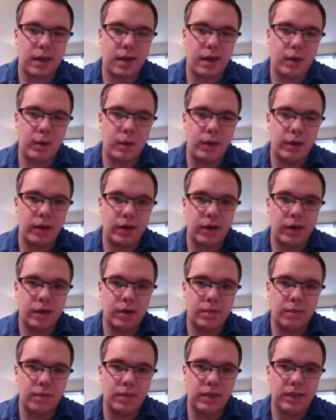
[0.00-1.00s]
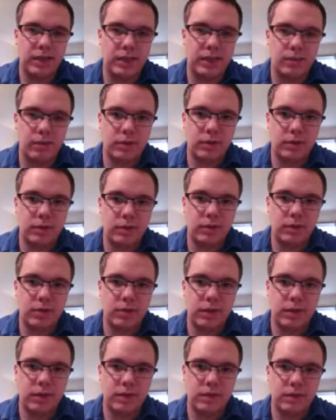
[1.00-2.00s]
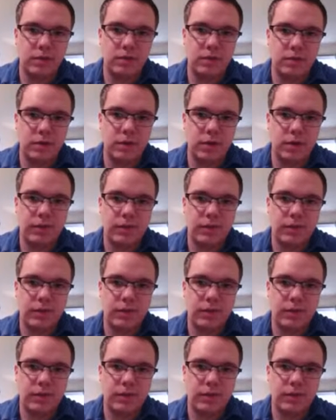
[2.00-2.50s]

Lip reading: our mean, which is 22,